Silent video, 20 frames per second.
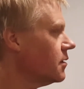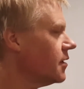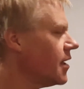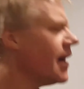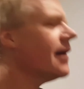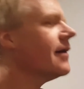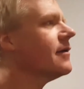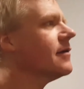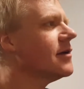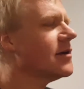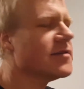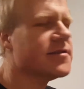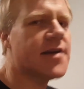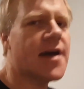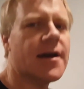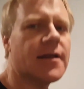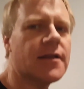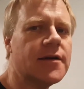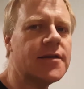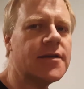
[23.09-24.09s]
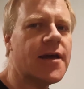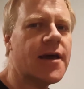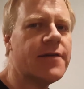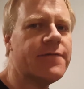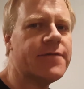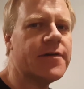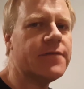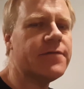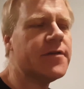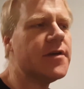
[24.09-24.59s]
Yeah, exactly,
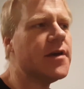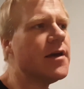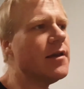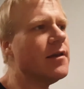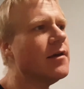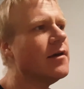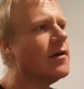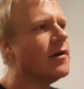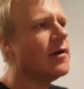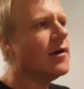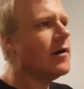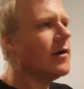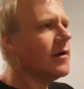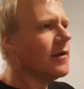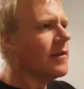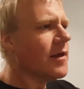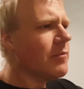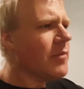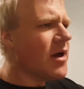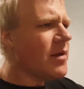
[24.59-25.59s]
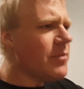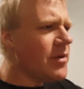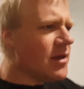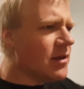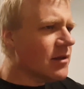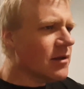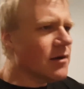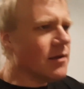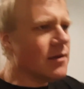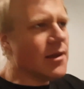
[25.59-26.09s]
day 15. That might be
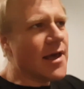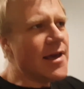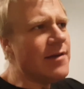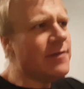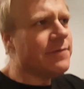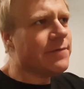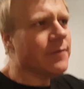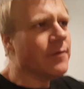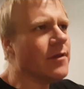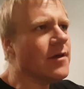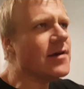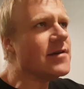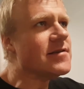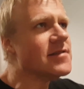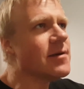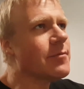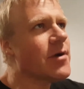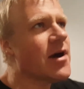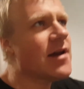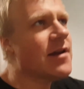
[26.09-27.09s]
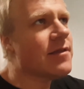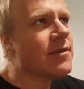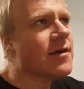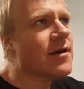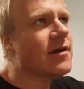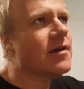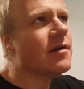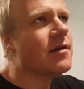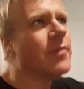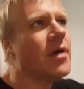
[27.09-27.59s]
a little late for this. I'm kind of
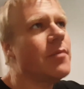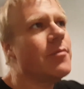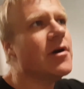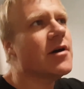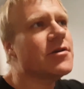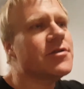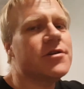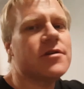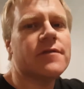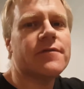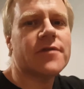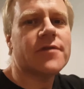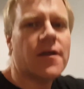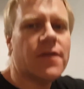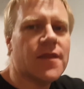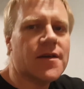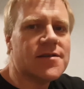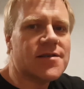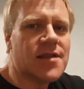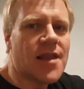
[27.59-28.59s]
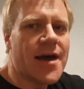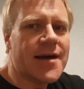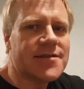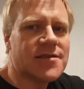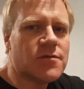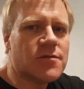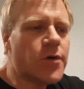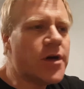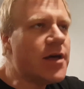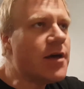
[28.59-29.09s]
thinking maybe I should have done this
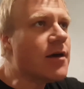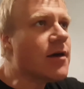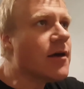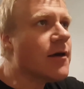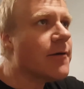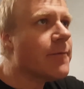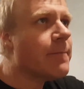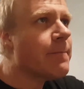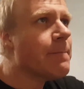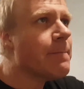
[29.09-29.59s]
last week.